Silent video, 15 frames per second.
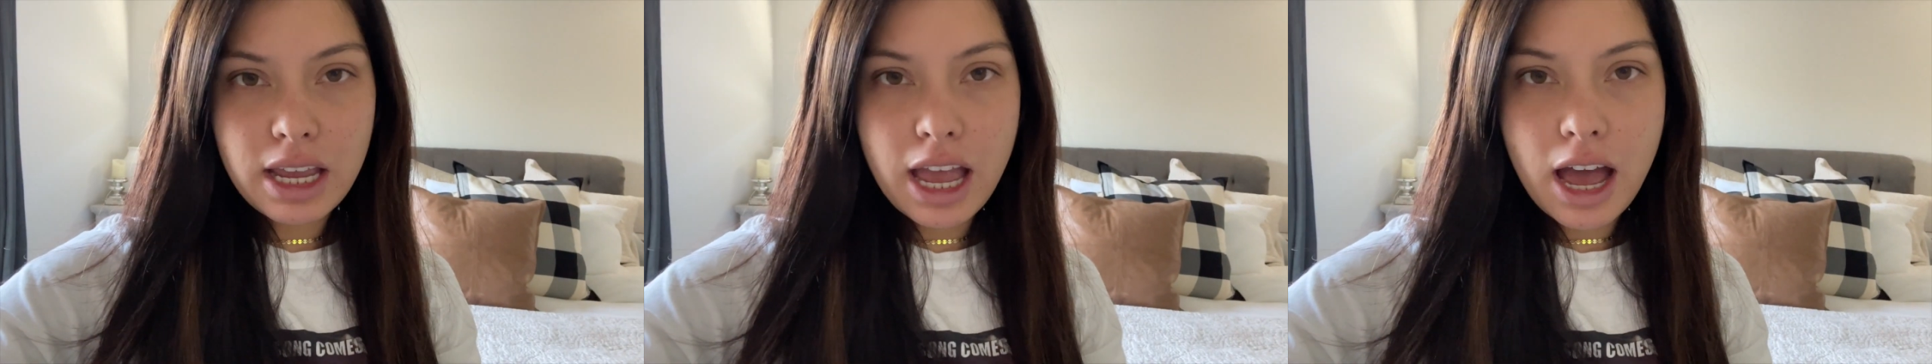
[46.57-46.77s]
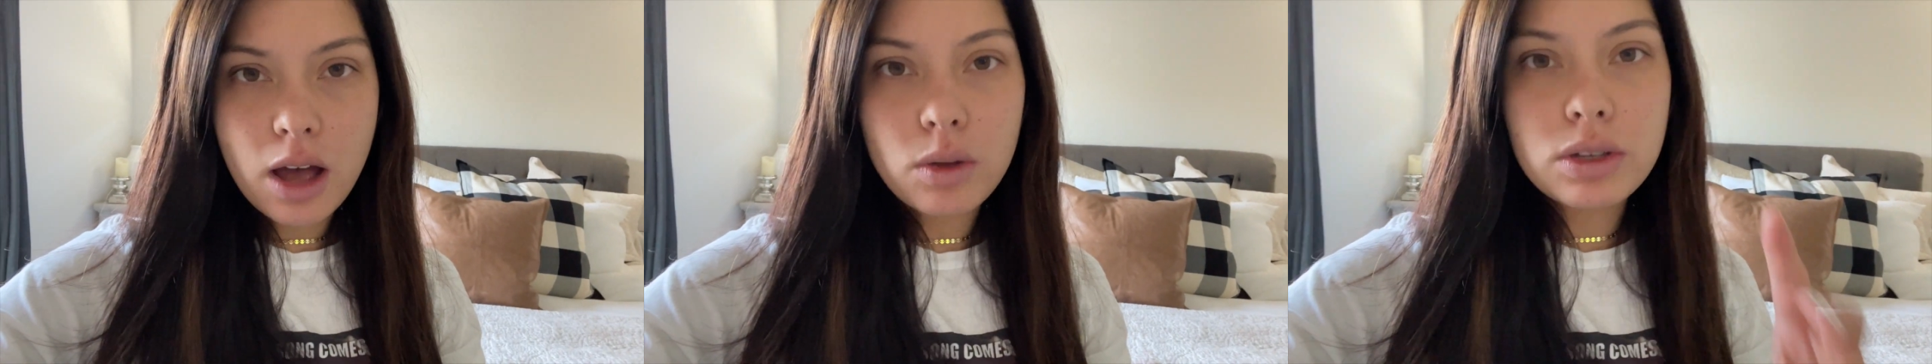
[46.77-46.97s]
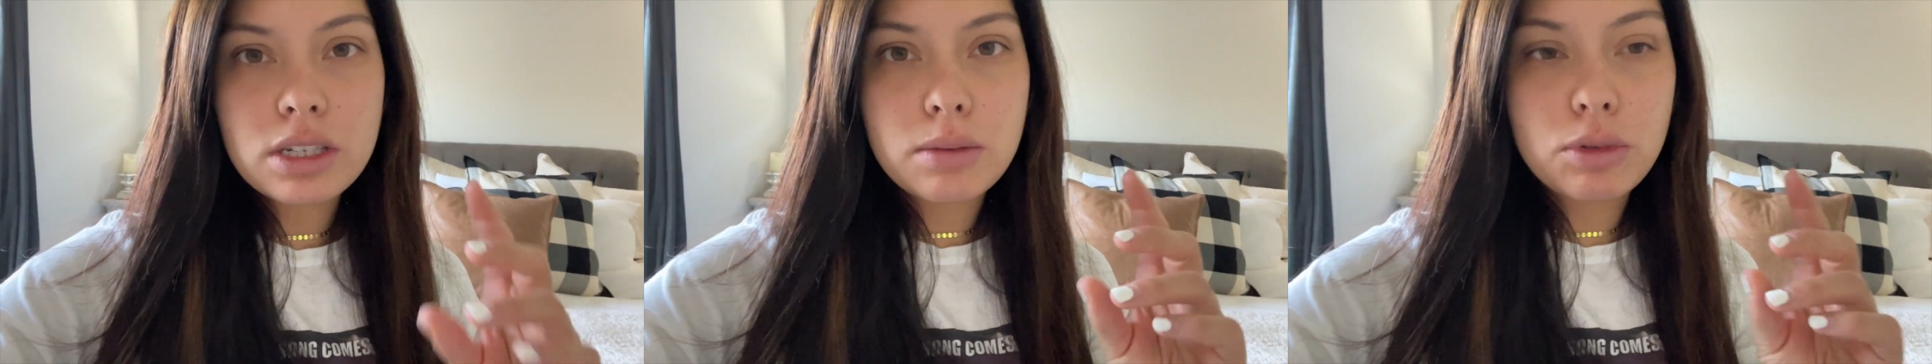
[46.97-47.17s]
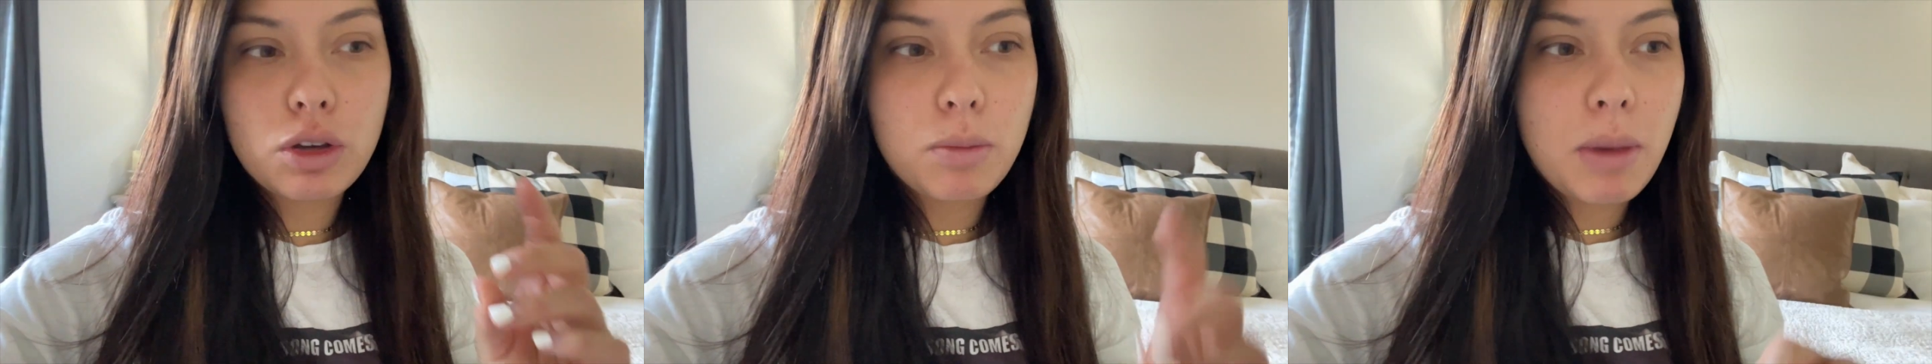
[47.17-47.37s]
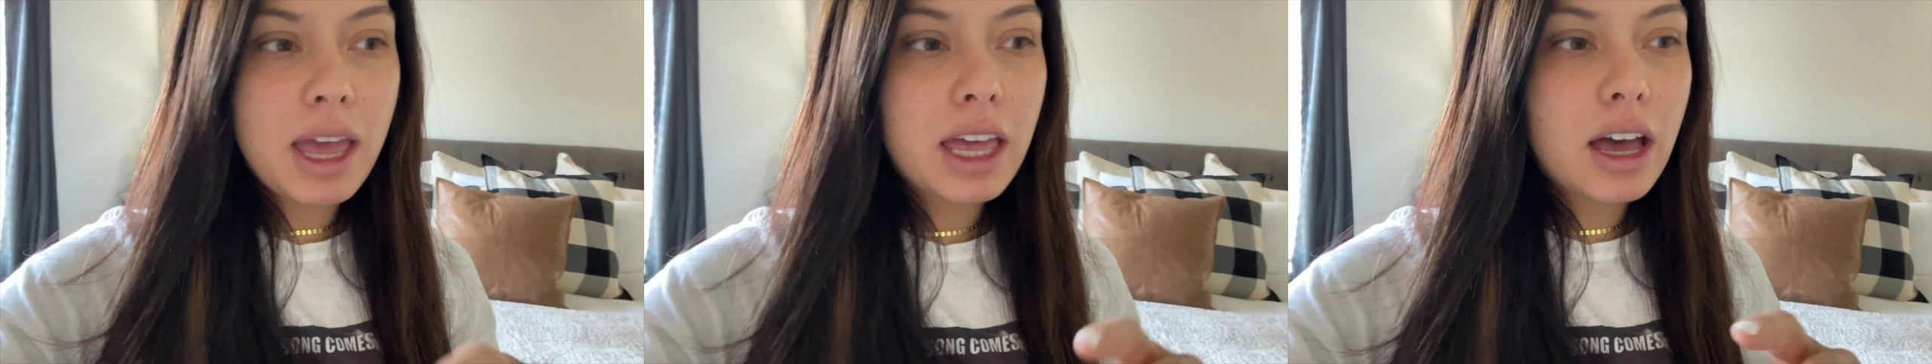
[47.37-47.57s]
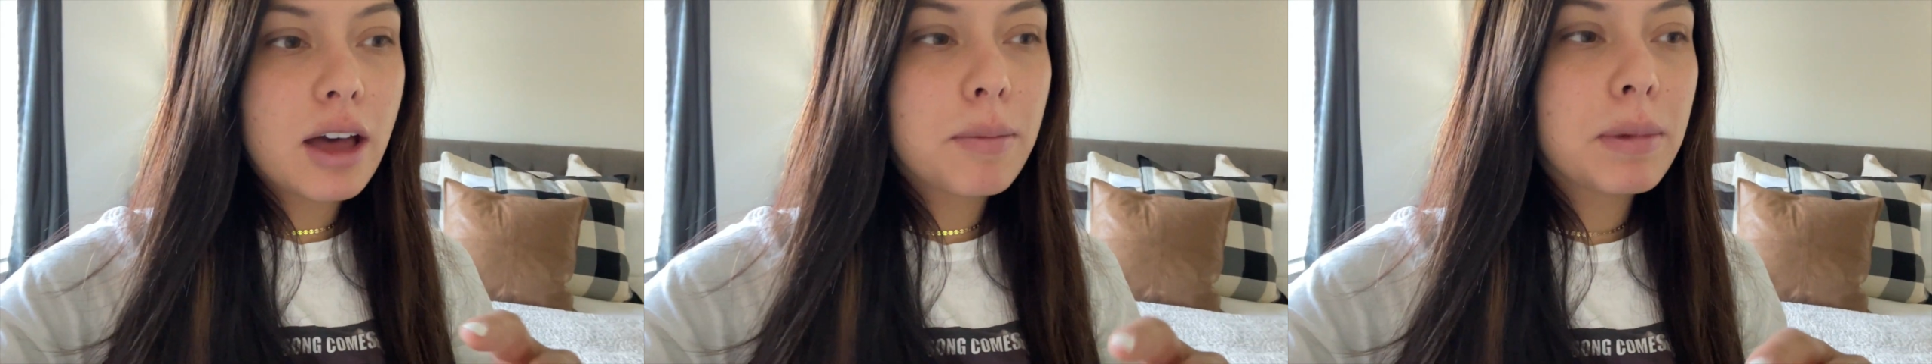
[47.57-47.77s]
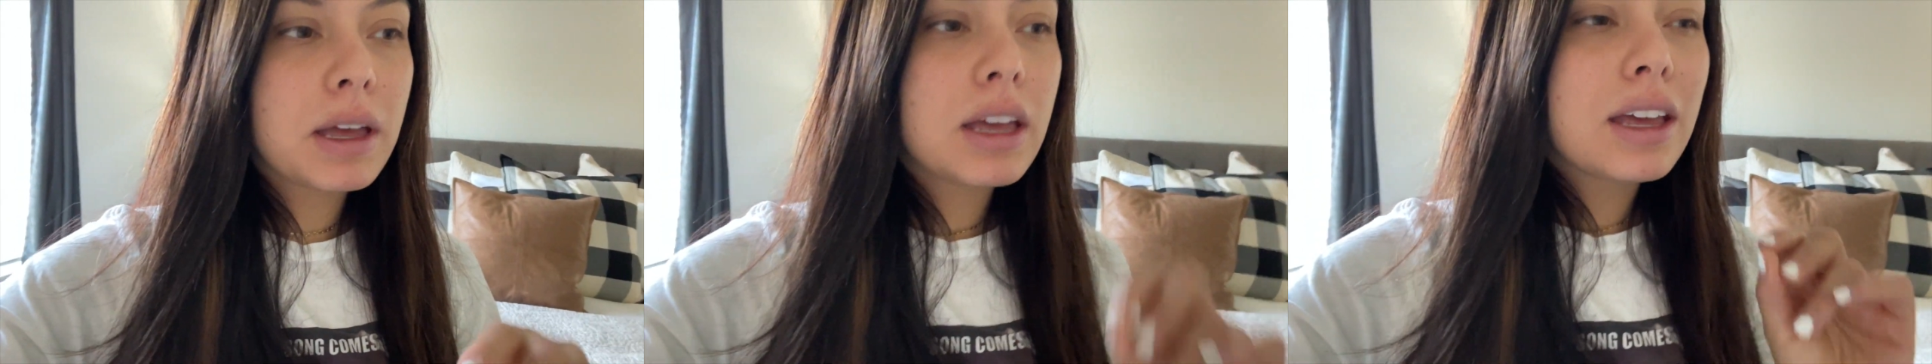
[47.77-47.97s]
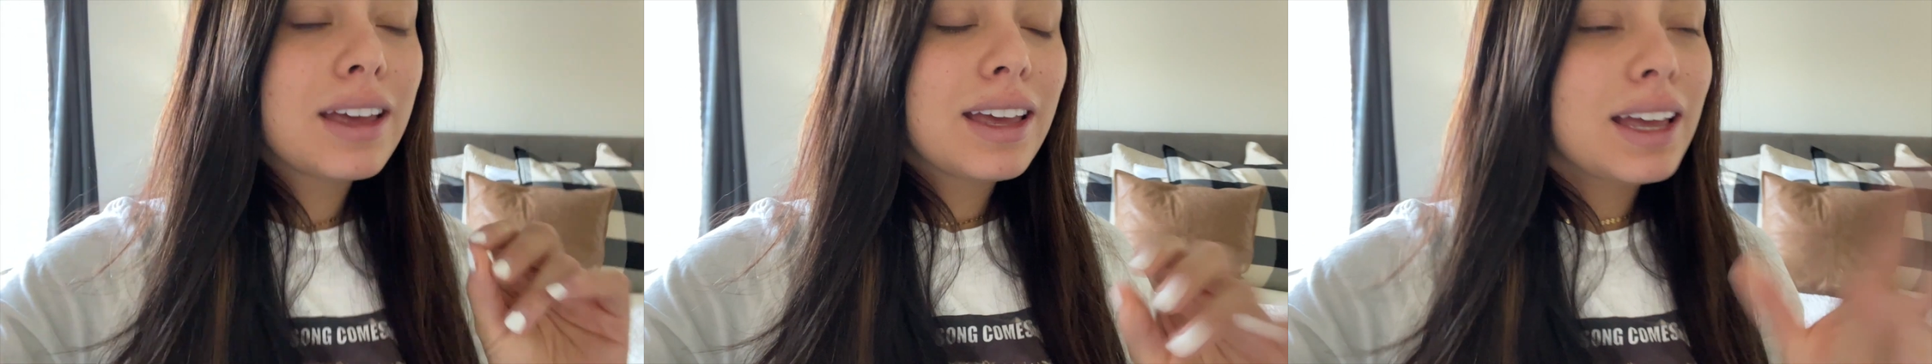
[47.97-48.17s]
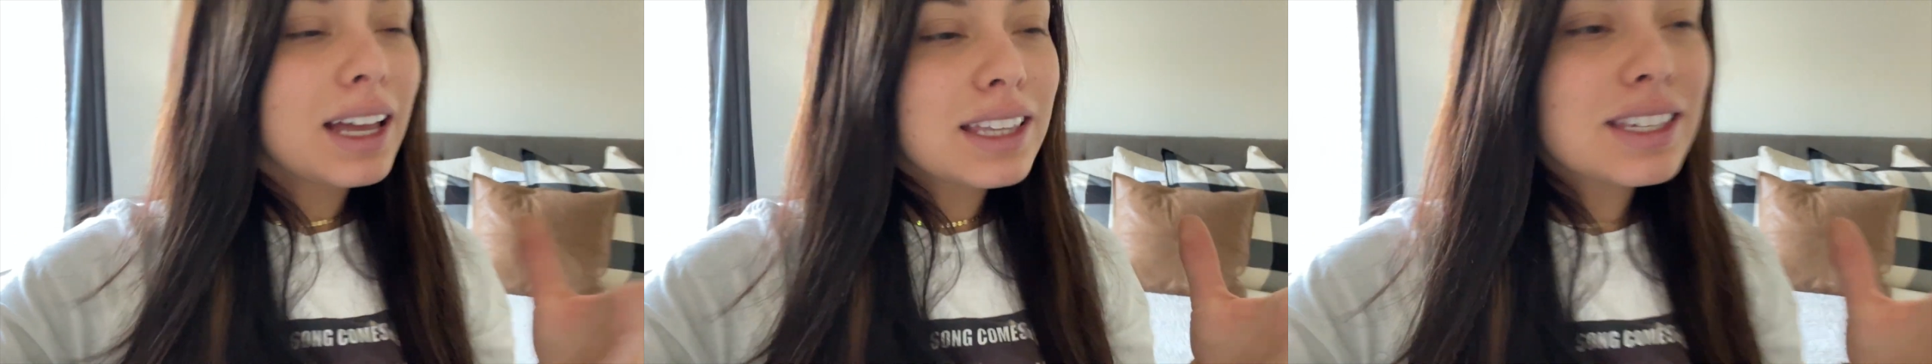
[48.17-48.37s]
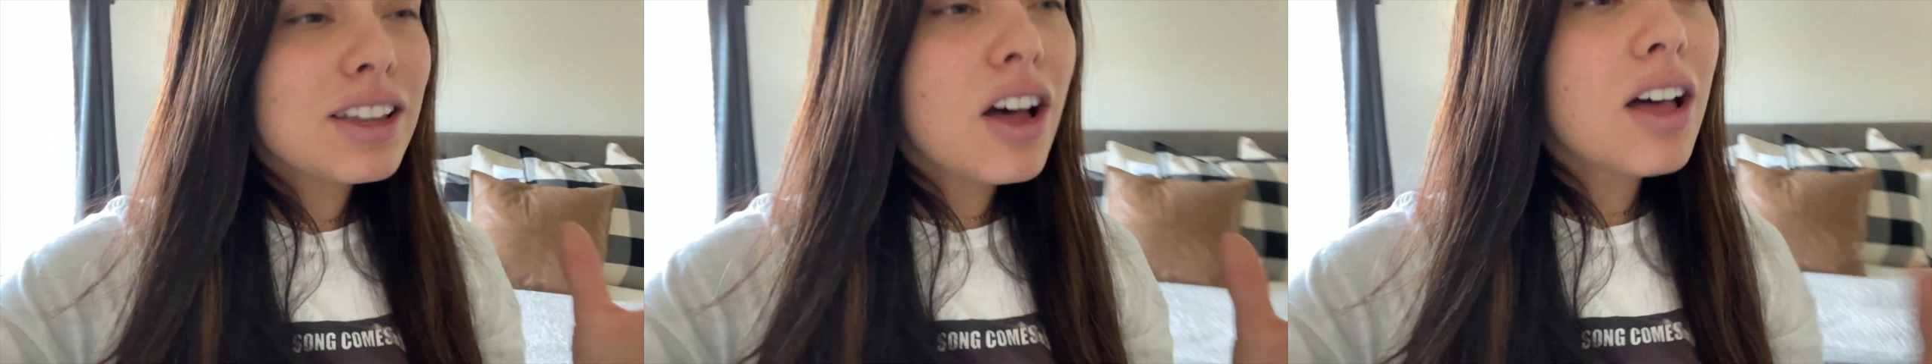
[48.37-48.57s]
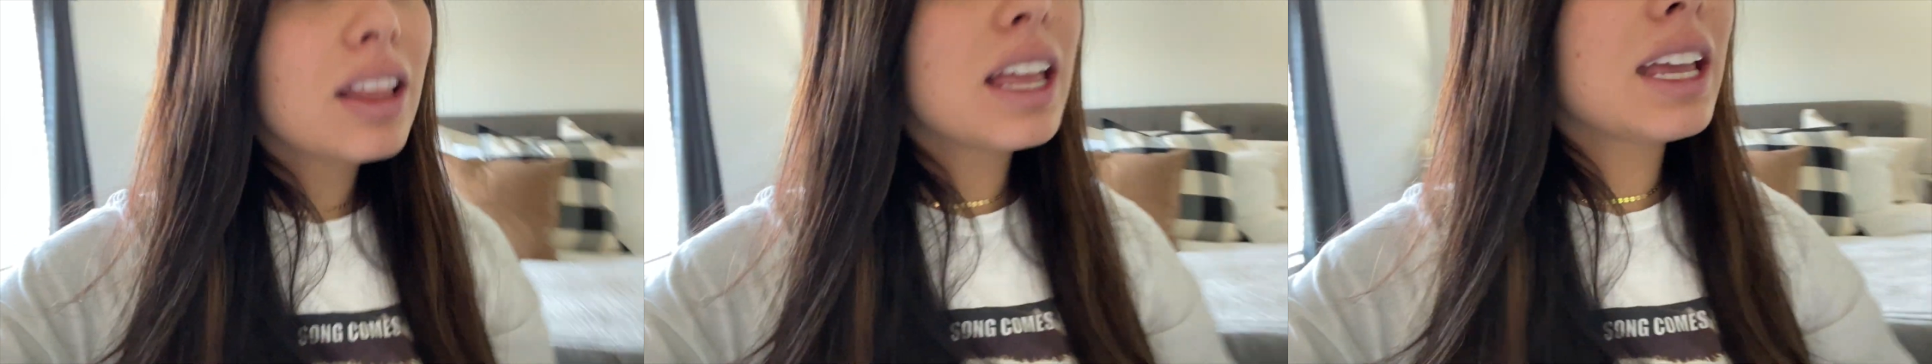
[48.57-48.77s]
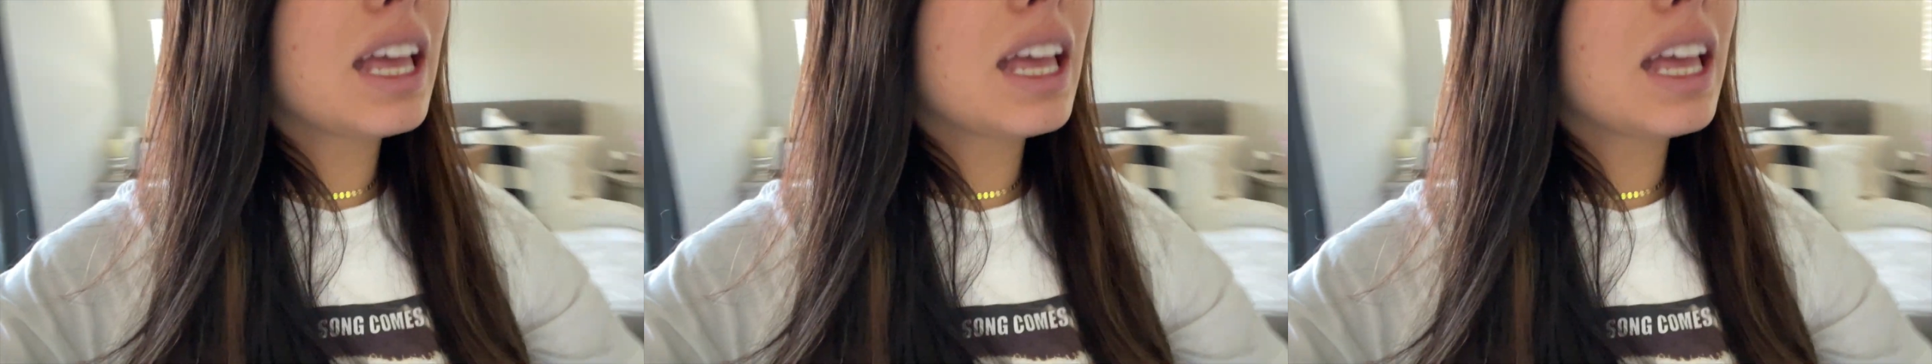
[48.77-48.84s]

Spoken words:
out some new makeup. It's not like